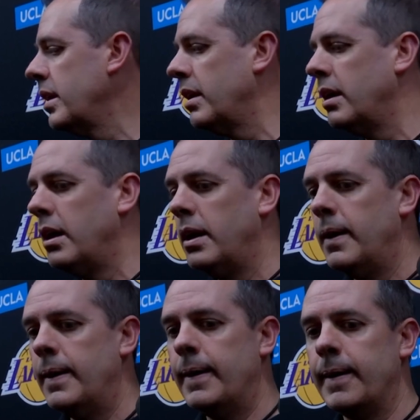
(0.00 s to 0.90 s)
then,
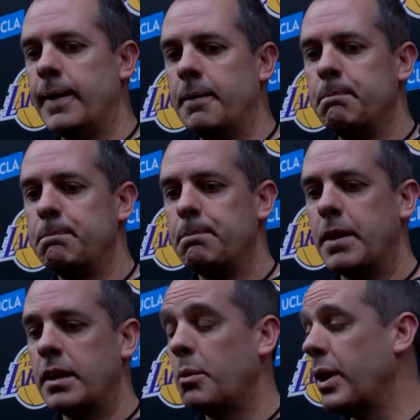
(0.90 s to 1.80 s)
um,
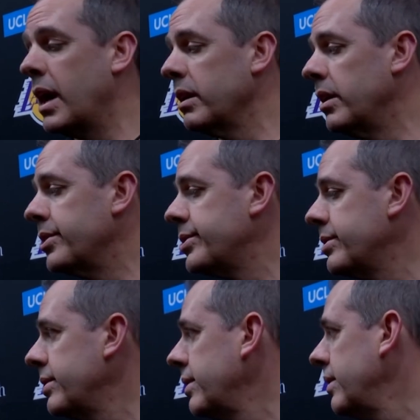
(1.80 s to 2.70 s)
and then we had a
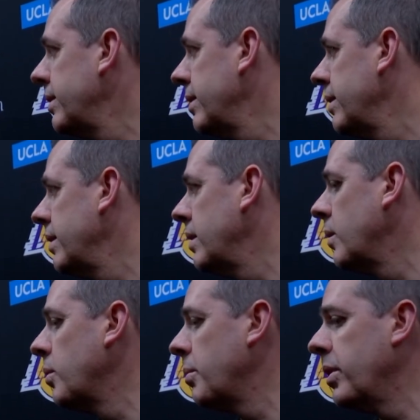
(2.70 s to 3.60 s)
lunch you
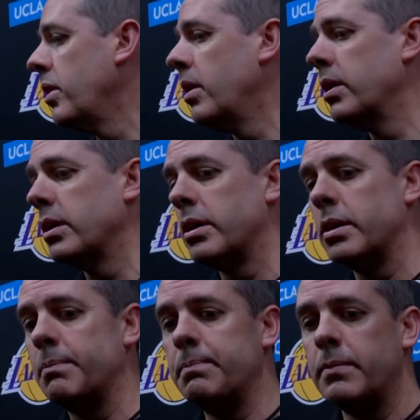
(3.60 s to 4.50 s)
know, where we all,
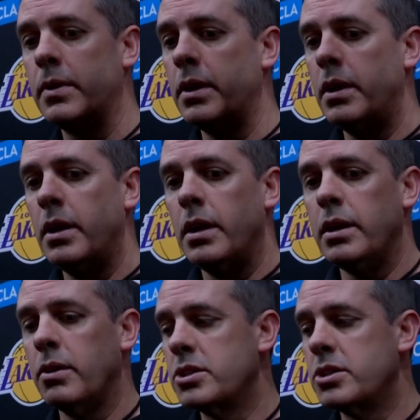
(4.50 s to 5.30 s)
um, you